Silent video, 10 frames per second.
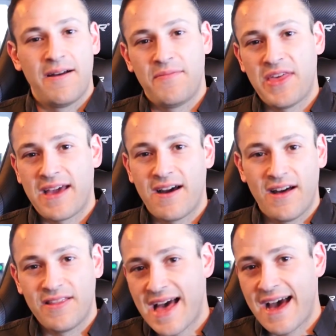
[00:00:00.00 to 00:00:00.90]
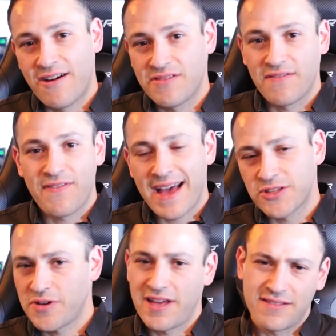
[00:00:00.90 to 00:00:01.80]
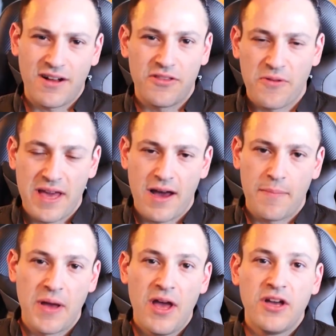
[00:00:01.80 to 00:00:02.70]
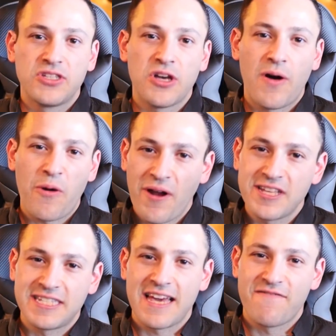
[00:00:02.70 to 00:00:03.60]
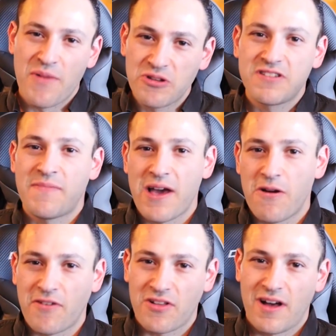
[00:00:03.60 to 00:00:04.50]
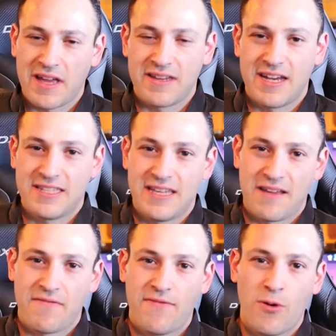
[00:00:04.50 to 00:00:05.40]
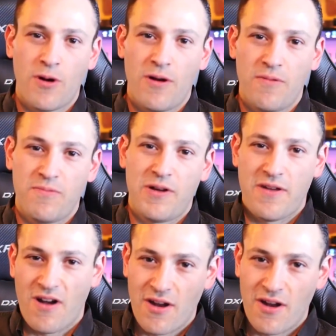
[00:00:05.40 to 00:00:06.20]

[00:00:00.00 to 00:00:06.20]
They got loud, the fans were kicked all the way up, so I want to save most of my overclocking testing for when they're